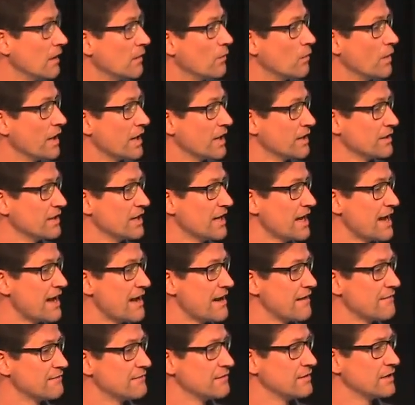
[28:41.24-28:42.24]
where they
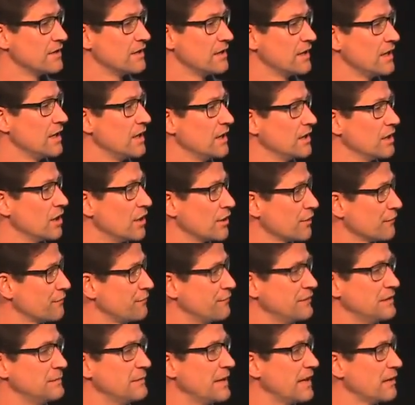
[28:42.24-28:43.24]
have a lot of
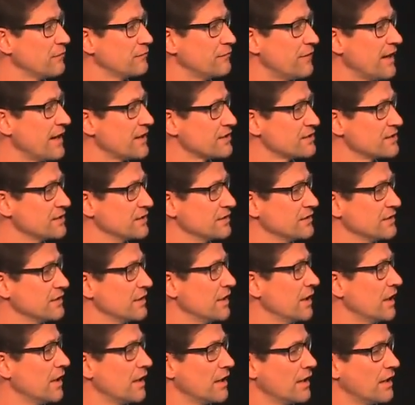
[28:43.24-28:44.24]
female fashion
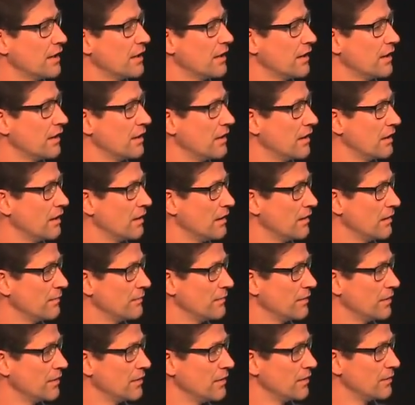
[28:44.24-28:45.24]

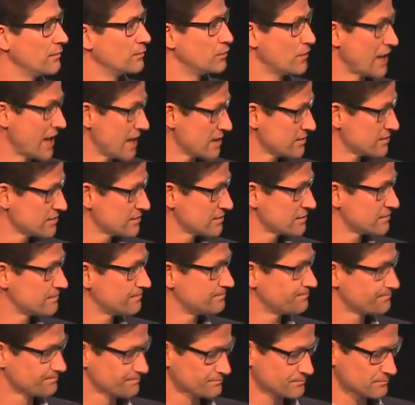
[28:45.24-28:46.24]
brands.
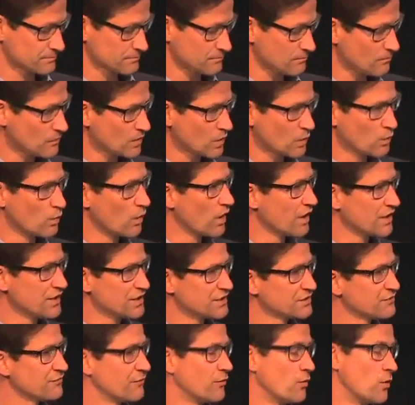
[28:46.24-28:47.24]
One
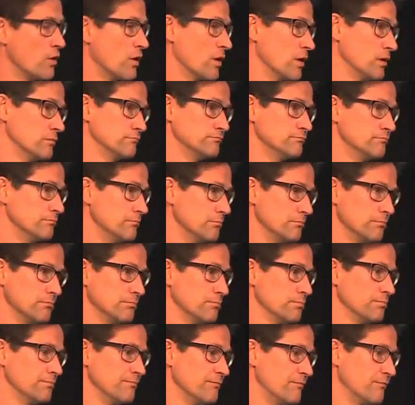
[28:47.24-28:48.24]
is for
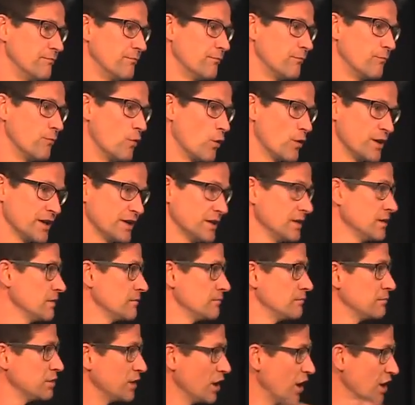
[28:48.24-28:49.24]
40
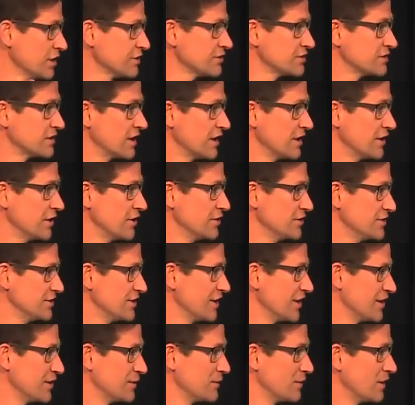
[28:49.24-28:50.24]
plus, and
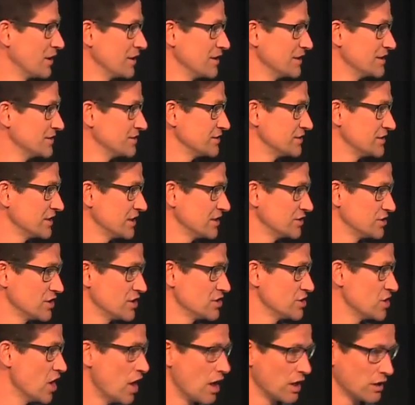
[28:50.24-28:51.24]
the other one is
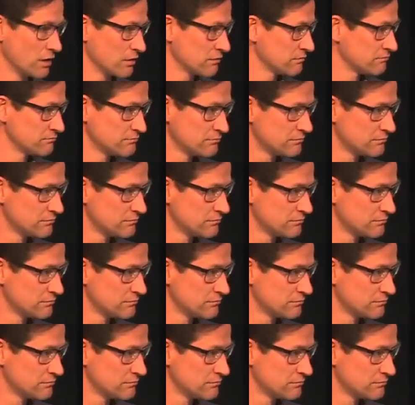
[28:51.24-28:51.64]
a young